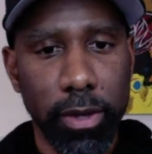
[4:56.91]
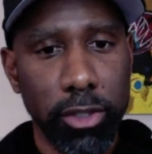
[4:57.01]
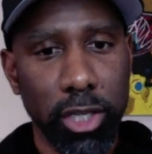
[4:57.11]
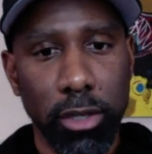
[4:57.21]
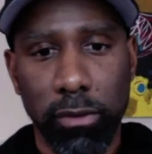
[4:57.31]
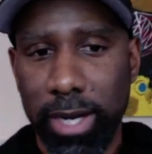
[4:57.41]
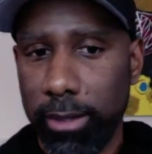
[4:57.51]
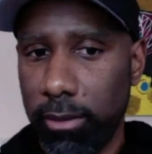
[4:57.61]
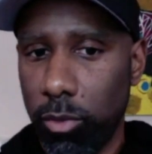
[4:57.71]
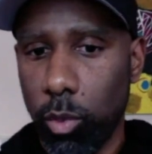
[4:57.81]
they're
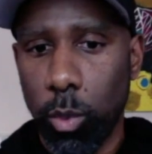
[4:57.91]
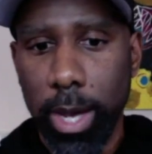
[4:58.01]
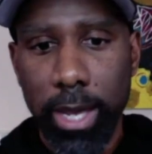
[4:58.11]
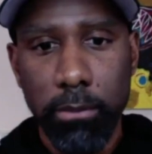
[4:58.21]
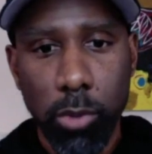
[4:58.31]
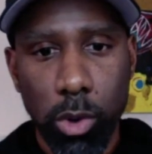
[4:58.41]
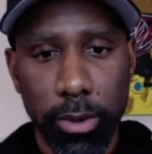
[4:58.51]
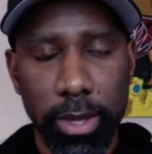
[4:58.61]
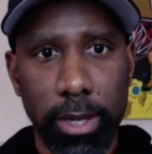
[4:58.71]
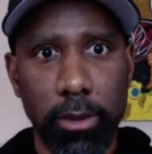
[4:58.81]
generating way
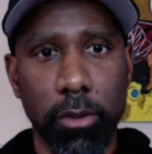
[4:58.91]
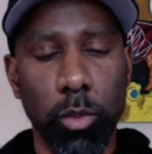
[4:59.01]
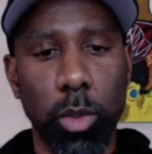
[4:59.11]
more than